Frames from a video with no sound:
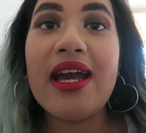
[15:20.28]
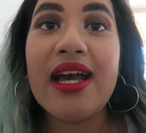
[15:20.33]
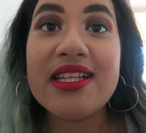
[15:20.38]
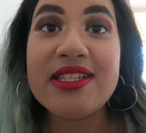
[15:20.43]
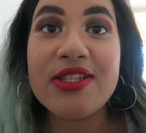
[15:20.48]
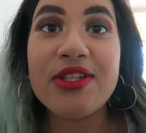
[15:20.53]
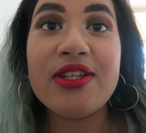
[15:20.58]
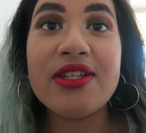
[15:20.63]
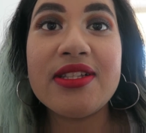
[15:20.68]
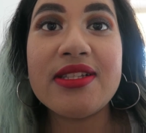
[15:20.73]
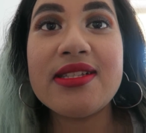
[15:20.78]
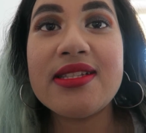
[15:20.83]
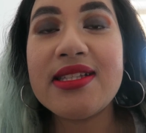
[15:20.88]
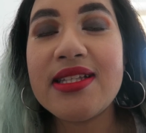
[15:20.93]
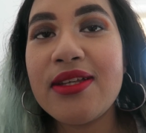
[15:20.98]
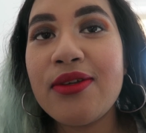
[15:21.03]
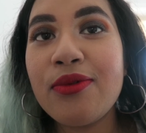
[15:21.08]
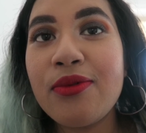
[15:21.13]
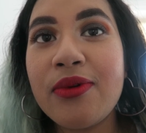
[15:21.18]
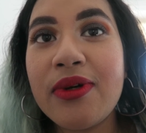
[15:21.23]
As you can
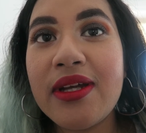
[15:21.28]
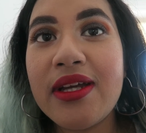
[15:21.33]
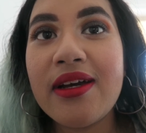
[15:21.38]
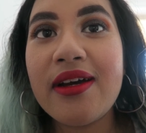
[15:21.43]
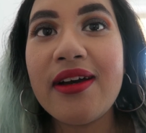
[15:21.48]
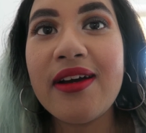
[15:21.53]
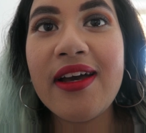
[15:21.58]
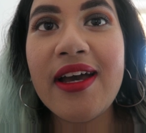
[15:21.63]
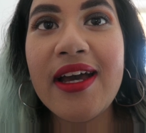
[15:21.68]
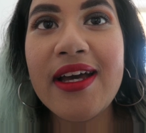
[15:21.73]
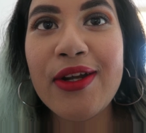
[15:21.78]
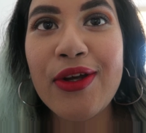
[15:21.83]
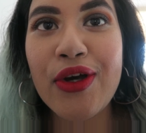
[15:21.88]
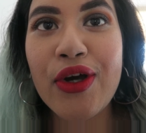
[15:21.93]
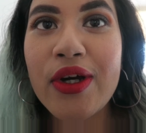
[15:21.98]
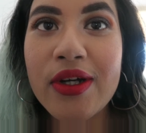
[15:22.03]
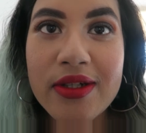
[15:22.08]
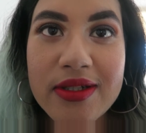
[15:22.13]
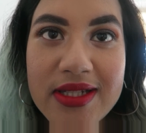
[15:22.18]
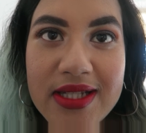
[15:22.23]
see, we are at a
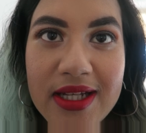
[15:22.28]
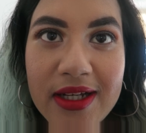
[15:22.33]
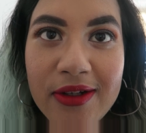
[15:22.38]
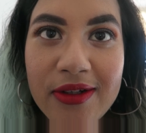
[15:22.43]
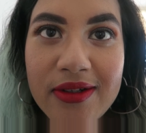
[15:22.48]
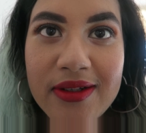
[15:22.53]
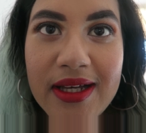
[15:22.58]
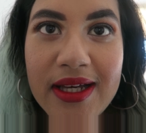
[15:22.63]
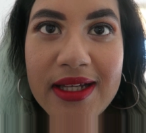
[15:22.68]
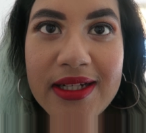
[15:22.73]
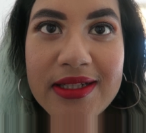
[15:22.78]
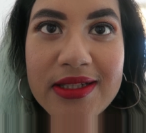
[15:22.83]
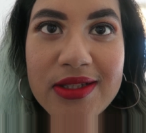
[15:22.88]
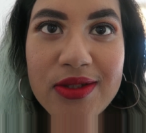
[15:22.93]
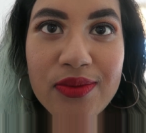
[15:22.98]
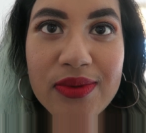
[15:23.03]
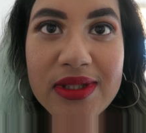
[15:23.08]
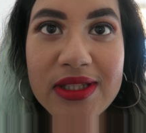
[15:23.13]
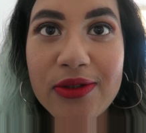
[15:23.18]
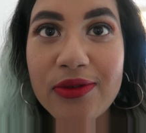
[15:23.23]
hotel, and
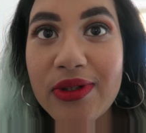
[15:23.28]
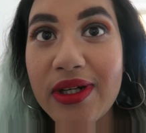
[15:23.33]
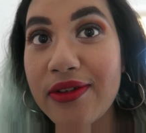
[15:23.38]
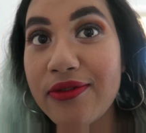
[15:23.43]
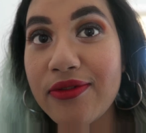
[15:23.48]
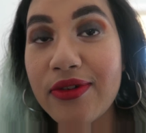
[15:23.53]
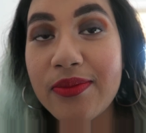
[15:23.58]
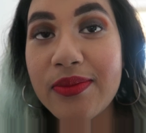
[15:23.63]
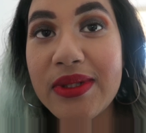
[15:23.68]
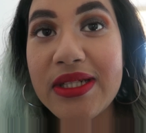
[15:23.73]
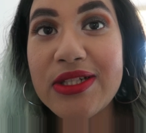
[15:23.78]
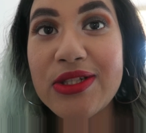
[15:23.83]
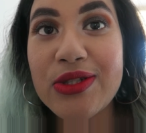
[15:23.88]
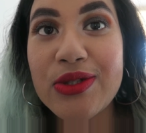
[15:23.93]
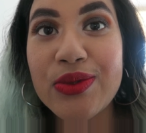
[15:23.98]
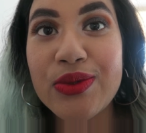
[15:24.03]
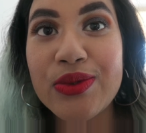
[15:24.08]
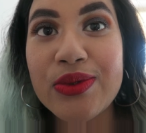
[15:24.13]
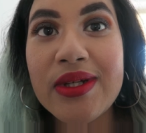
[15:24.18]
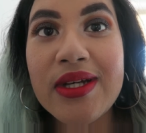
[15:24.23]
it's really great for me
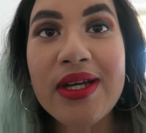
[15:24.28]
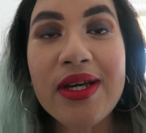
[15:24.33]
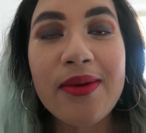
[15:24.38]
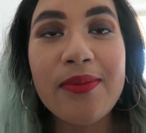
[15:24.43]
to